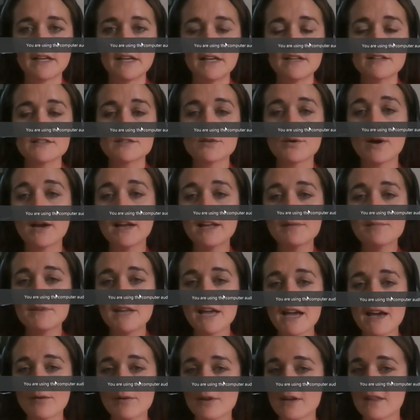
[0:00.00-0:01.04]
So I am
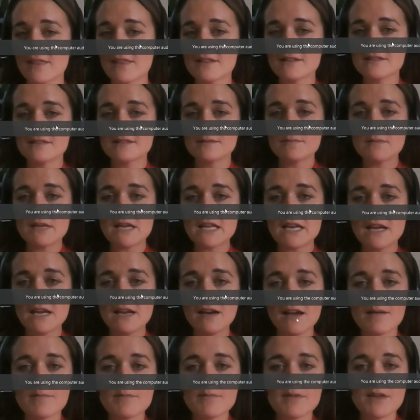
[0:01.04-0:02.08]
now in this meeting.
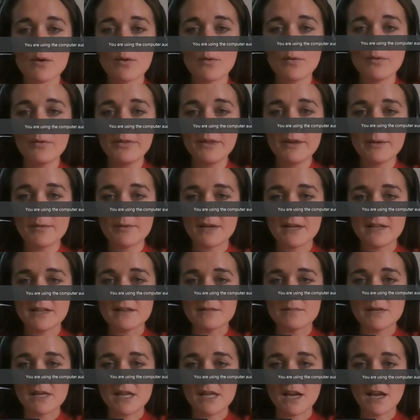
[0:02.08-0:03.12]
I'm the only one in
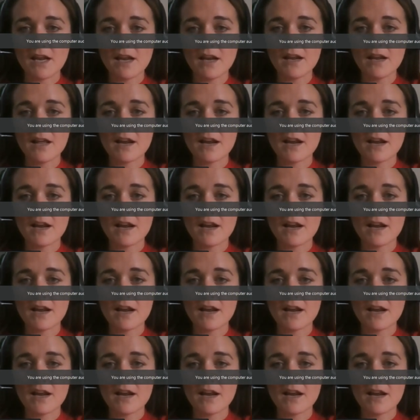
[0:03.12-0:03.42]
the meeting,